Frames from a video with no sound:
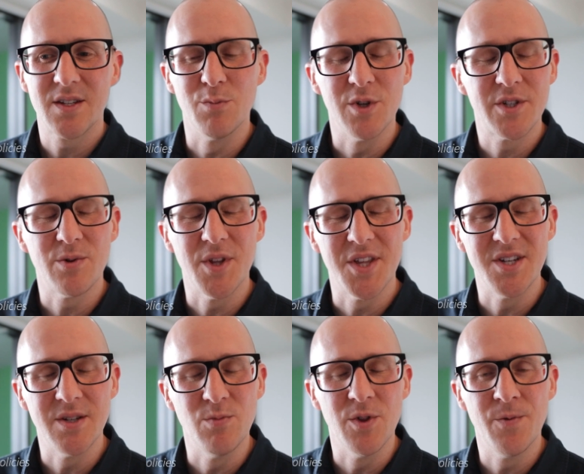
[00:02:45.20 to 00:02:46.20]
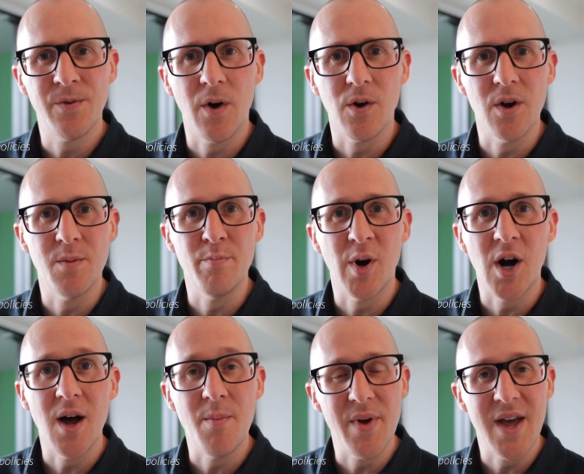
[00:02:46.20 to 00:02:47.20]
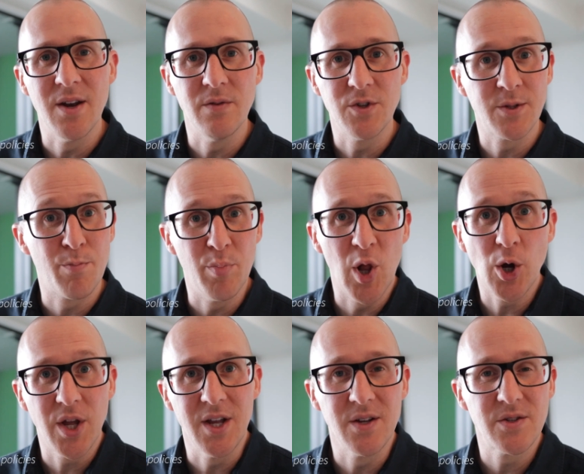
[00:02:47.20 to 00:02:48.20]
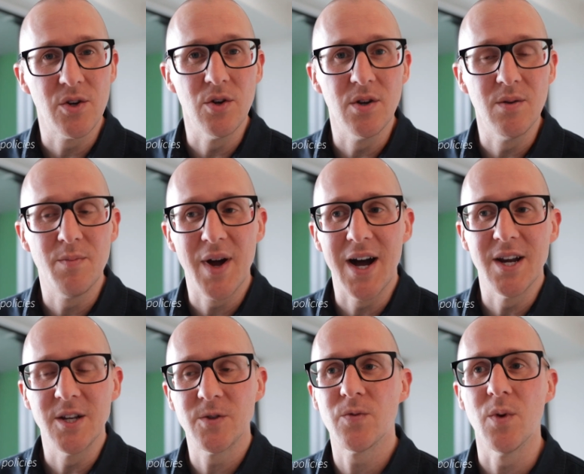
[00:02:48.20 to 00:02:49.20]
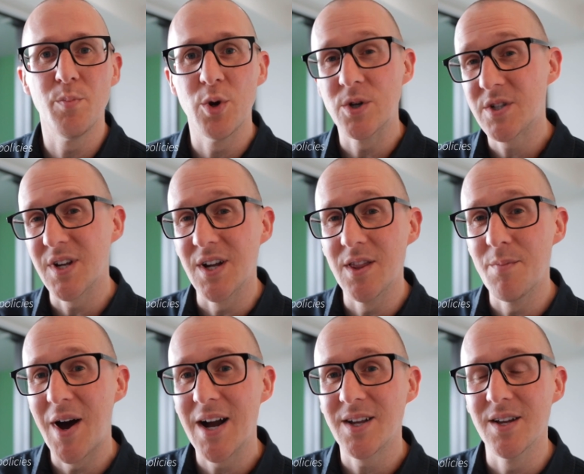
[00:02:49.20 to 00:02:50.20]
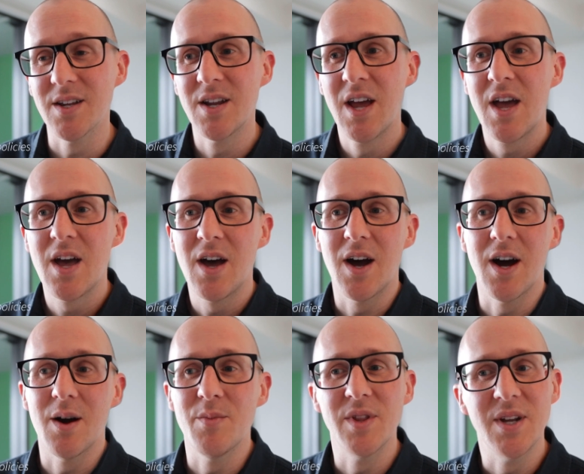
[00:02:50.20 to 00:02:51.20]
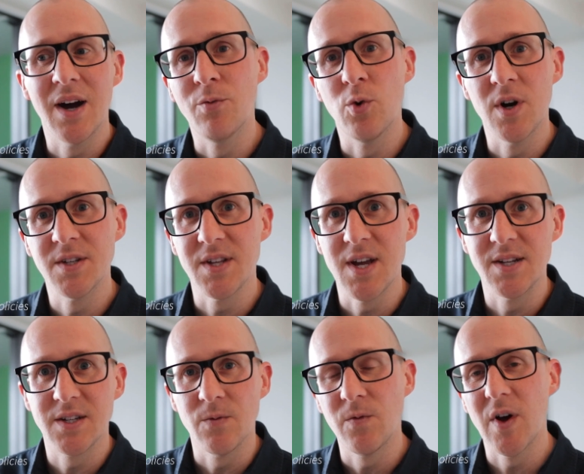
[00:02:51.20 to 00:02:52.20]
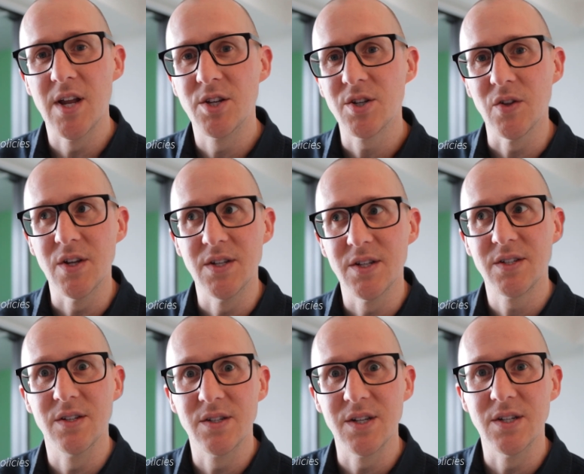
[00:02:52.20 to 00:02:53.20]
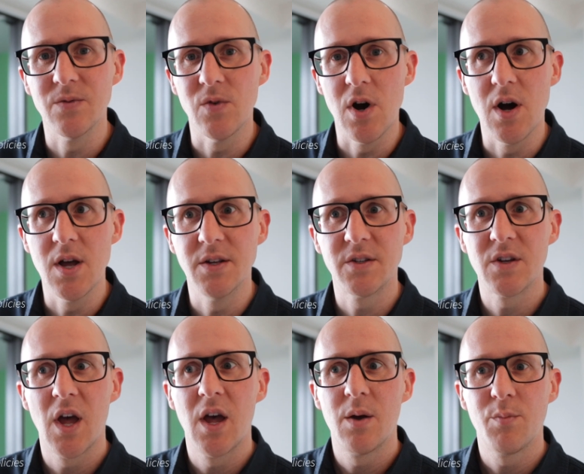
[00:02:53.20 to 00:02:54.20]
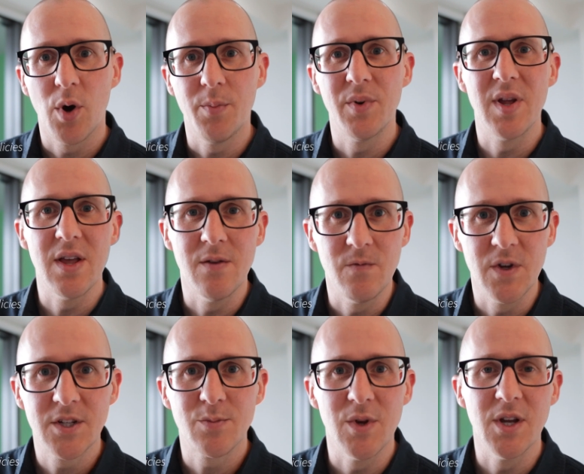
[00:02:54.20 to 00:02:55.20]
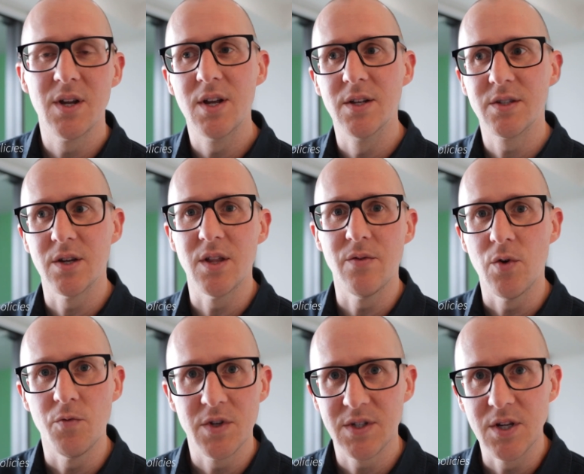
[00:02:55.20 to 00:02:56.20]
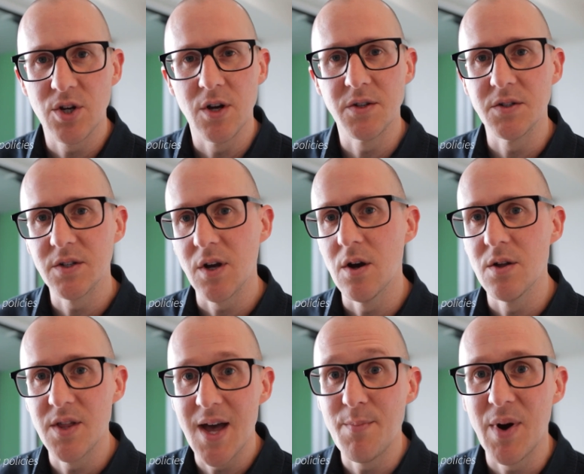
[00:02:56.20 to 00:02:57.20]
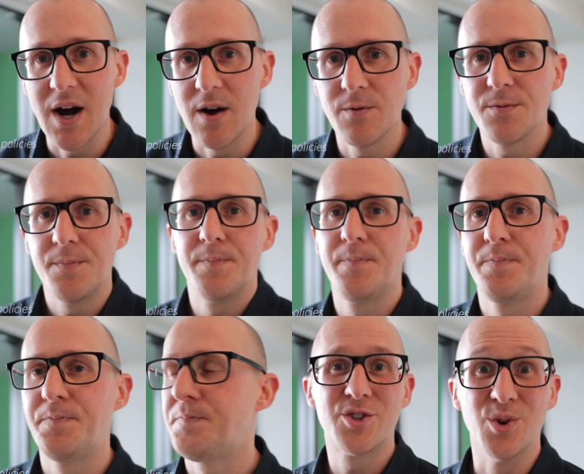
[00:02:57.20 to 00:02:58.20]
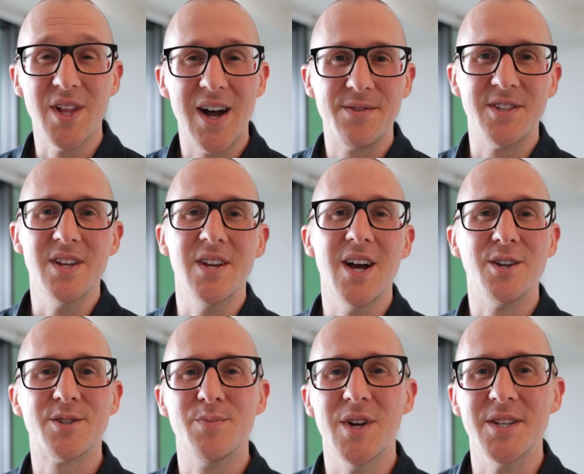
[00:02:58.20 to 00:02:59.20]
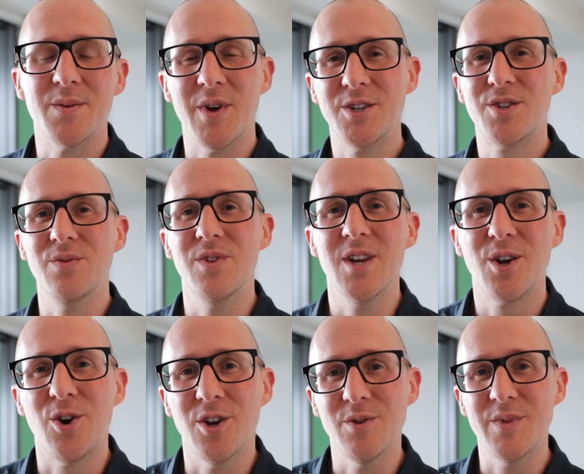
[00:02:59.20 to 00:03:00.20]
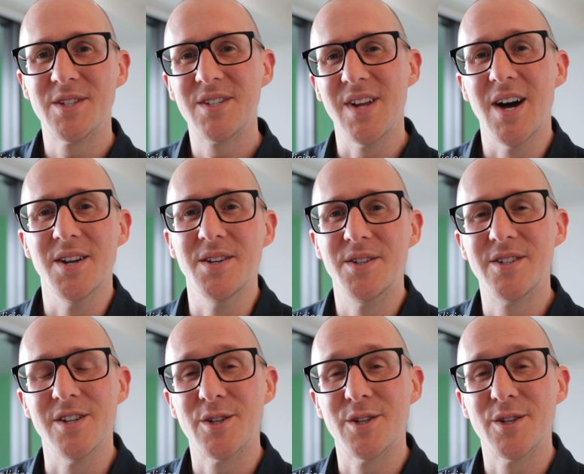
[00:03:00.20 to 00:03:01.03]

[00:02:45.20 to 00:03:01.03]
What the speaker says: similar to what they did with the foreign buyer ban of just blocking certain parties from purchasing in the market, and then otherwise they had to financially disincentivize property investment, and so they've obviously chosen to go that path. Shortly after the announcements, a bunch of the economists started